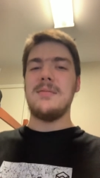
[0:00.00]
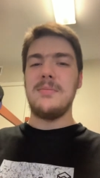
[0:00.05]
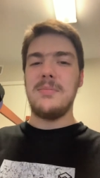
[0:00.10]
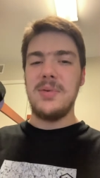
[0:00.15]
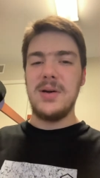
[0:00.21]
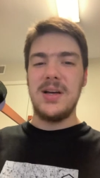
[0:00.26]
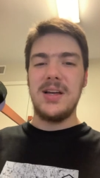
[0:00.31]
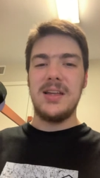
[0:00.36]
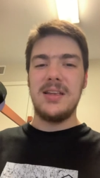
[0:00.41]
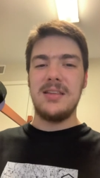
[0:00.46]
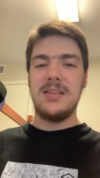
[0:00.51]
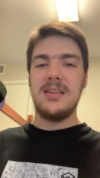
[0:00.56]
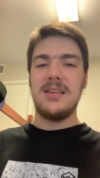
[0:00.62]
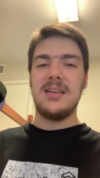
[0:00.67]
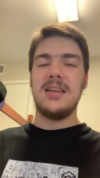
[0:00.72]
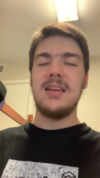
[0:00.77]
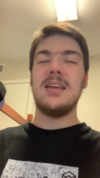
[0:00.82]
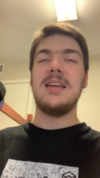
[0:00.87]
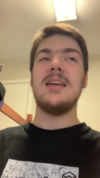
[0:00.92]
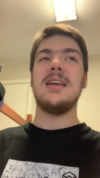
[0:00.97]
But
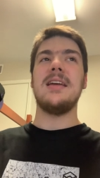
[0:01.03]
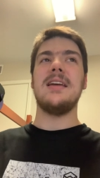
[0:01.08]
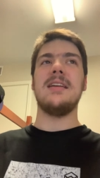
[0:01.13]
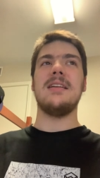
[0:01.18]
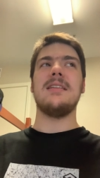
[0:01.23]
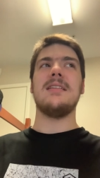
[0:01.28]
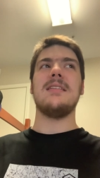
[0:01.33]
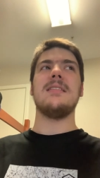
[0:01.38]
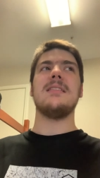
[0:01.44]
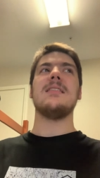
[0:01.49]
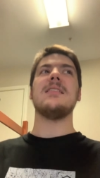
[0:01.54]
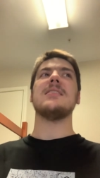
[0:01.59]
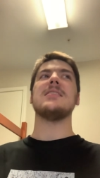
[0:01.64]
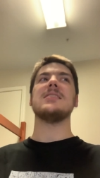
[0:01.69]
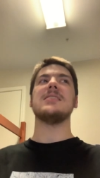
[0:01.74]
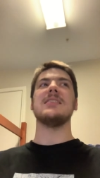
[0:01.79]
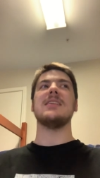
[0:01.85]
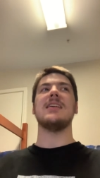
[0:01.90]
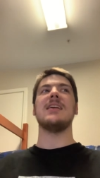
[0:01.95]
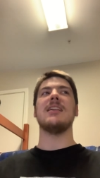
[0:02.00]
it,
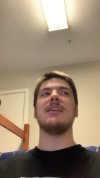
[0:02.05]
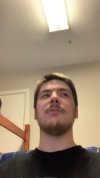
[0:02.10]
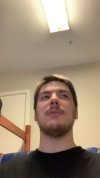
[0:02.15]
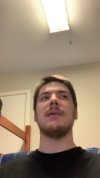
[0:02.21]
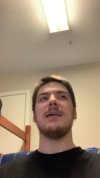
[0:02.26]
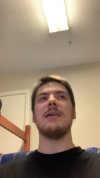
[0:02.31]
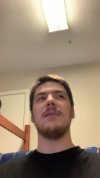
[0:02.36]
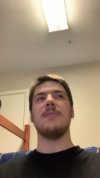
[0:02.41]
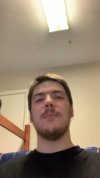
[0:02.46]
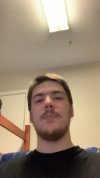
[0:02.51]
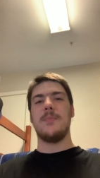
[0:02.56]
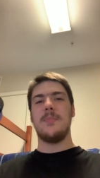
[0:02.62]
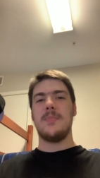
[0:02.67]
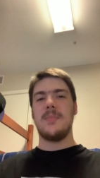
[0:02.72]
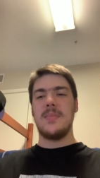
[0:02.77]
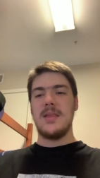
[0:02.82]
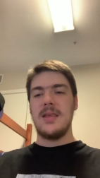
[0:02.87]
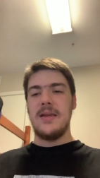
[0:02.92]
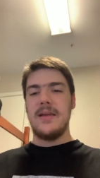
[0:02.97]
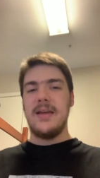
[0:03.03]
see, anyway,
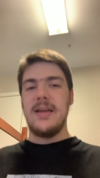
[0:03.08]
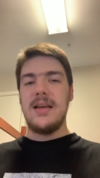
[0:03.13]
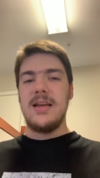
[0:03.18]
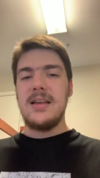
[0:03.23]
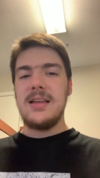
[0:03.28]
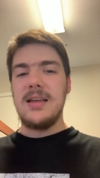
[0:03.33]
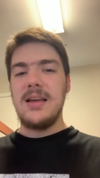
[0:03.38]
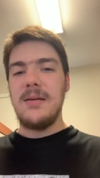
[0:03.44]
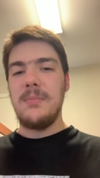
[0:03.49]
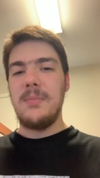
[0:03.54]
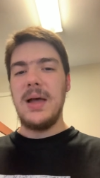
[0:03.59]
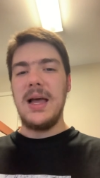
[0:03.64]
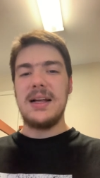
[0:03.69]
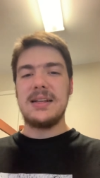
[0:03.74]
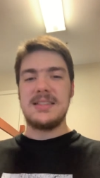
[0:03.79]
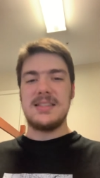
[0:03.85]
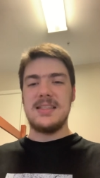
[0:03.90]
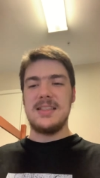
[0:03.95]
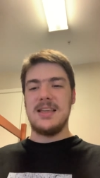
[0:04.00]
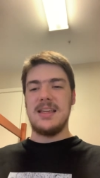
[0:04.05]
back
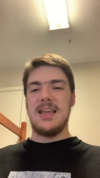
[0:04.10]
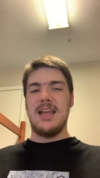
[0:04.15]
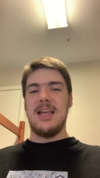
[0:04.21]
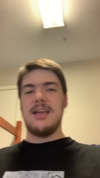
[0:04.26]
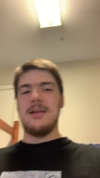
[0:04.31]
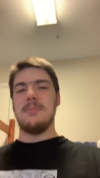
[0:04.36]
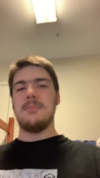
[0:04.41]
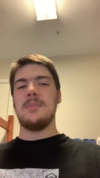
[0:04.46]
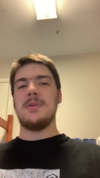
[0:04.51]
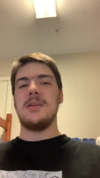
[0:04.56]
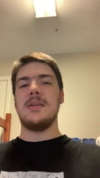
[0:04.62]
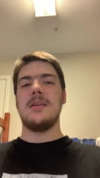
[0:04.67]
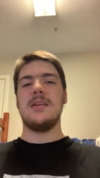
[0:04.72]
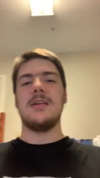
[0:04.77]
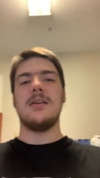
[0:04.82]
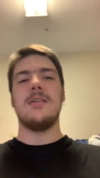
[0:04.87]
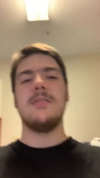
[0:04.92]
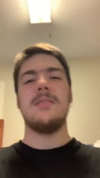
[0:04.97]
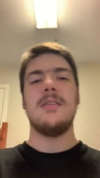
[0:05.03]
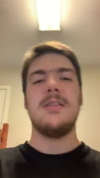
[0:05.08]
to the game. You know,
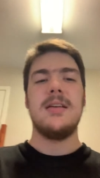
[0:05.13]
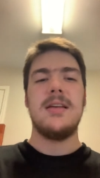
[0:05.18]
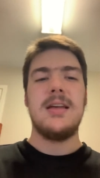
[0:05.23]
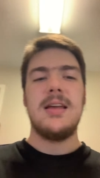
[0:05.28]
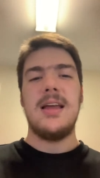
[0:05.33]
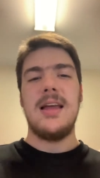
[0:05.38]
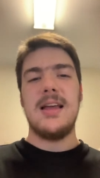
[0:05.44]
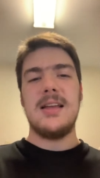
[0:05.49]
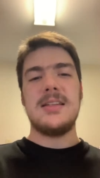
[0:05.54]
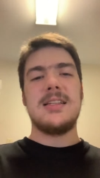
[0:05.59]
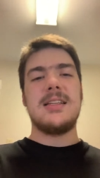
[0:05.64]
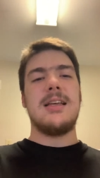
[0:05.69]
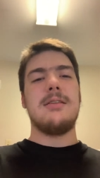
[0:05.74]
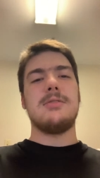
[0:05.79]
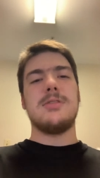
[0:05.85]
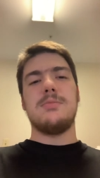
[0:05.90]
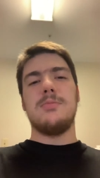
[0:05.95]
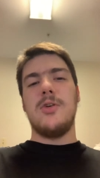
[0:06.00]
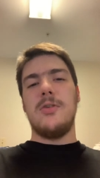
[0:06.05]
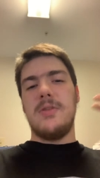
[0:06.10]
LCA was
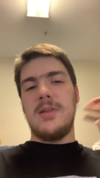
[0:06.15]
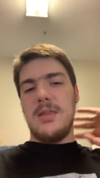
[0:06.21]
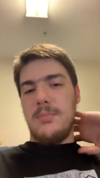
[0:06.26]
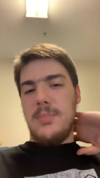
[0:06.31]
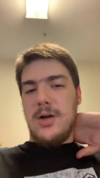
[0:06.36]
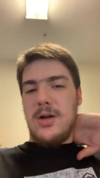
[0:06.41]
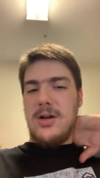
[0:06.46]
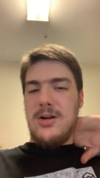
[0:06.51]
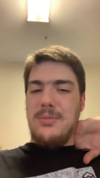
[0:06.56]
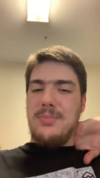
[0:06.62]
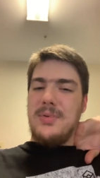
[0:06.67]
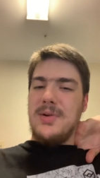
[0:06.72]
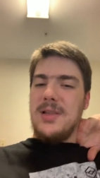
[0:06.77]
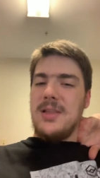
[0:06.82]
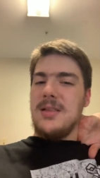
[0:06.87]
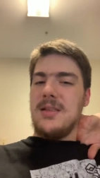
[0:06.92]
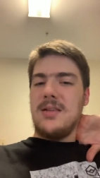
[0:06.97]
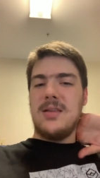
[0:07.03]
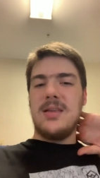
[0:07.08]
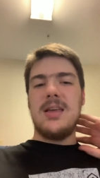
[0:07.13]
moving the ball, but
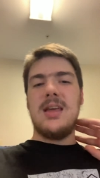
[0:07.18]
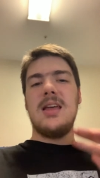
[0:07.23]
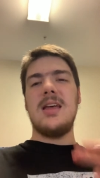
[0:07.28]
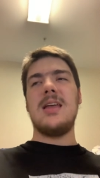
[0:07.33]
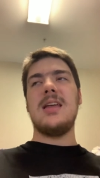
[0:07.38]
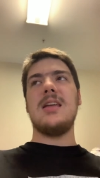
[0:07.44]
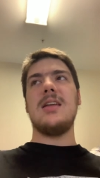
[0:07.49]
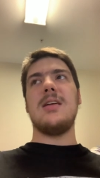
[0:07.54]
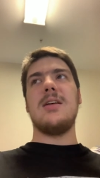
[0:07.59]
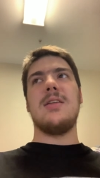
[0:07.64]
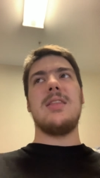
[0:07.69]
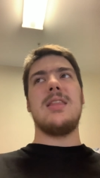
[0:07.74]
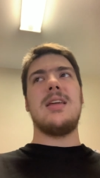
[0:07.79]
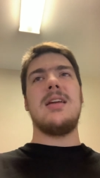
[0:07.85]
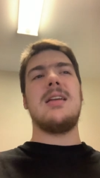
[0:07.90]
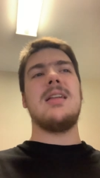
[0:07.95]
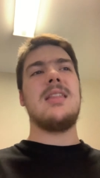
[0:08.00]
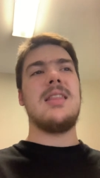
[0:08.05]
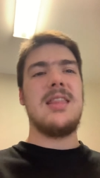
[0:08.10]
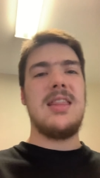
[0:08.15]
you know they
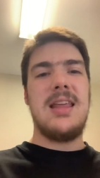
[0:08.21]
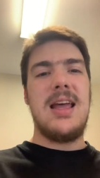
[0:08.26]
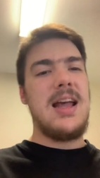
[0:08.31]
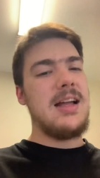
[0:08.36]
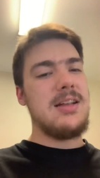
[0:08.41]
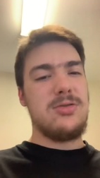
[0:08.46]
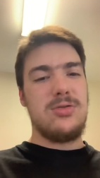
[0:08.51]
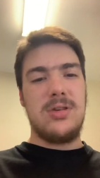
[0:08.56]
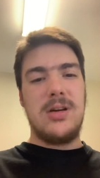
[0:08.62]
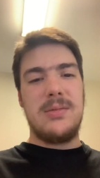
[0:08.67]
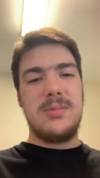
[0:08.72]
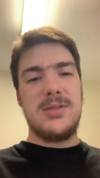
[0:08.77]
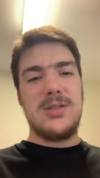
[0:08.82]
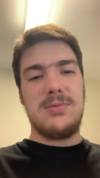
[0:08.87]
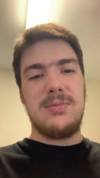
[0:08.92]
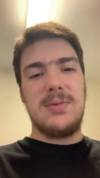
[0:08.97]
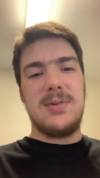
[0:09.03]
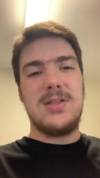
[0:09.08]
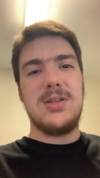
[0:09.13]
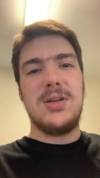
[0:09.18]
they had troubles
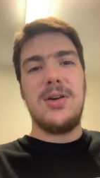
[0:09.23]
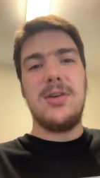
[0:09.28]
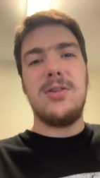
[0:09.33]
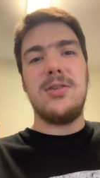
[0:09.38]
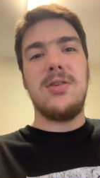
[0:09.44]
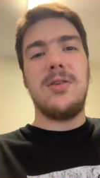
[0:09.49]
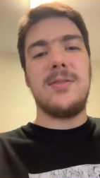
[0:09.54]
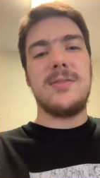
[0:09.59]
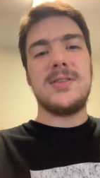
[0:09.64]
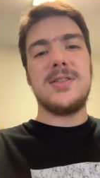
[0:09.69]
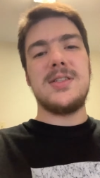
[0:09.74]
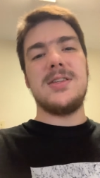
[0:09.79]
with turnovers.